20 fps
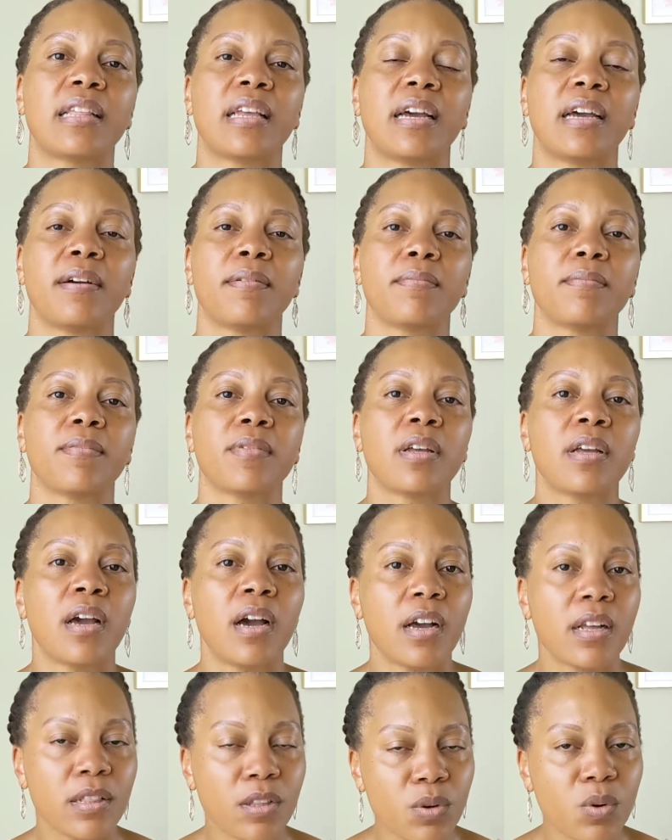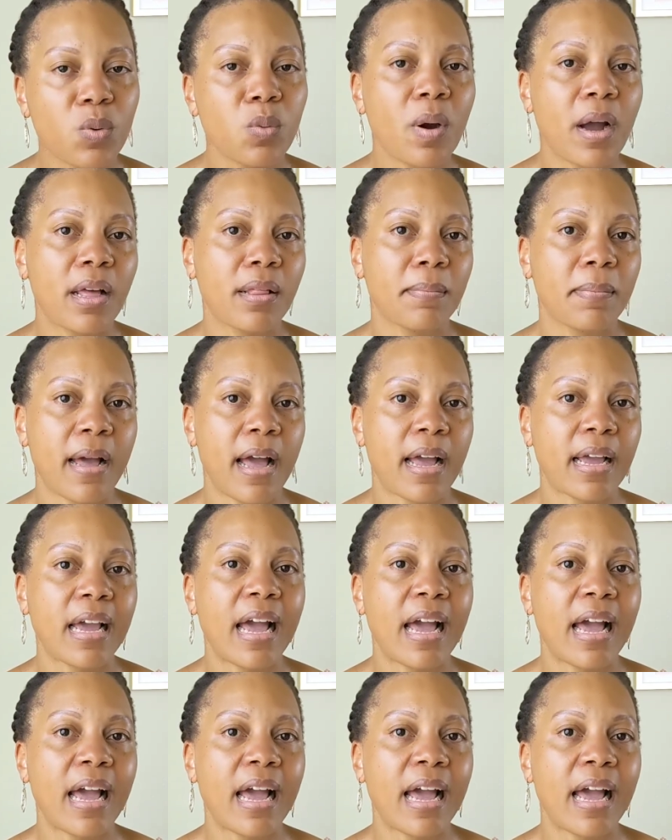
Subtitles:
a little while back,